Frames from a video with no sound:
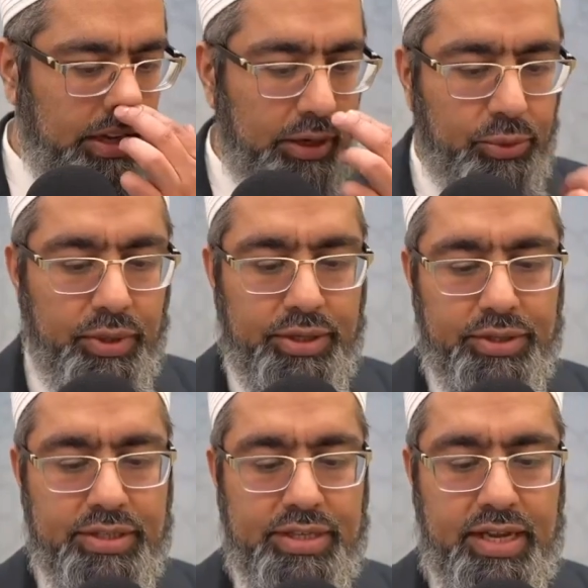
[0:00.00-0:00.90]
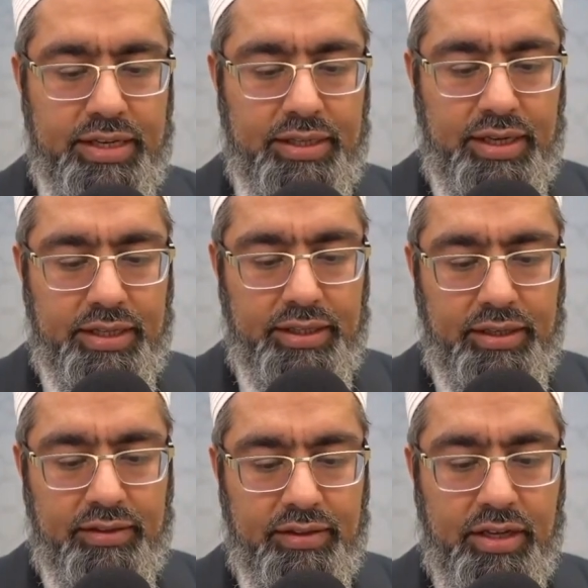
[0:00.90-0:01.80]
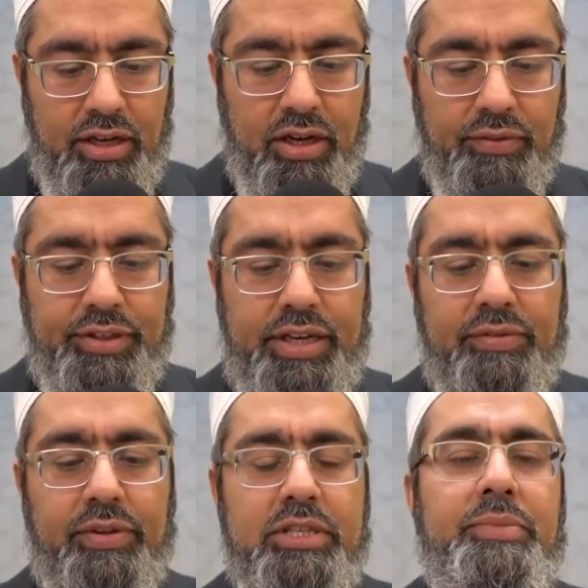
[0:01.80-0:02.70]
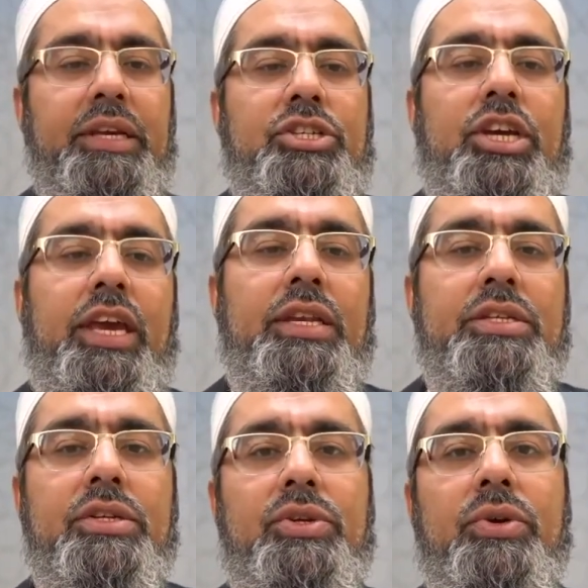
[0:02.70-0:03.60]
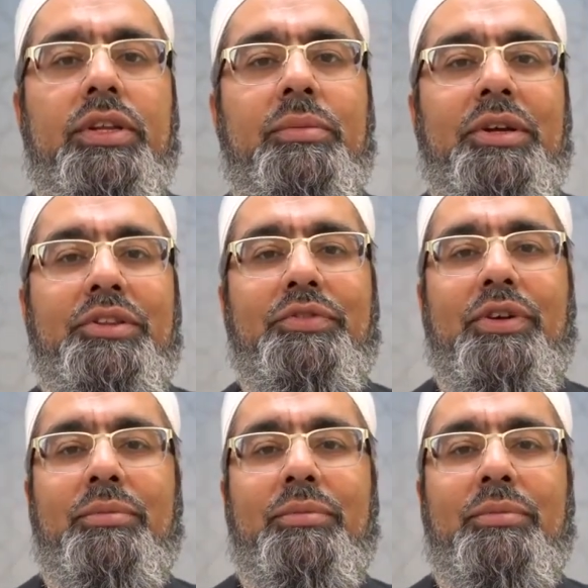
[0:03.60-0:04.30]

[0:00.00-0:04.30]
How do we understand the hadith of the devils being chained during the month of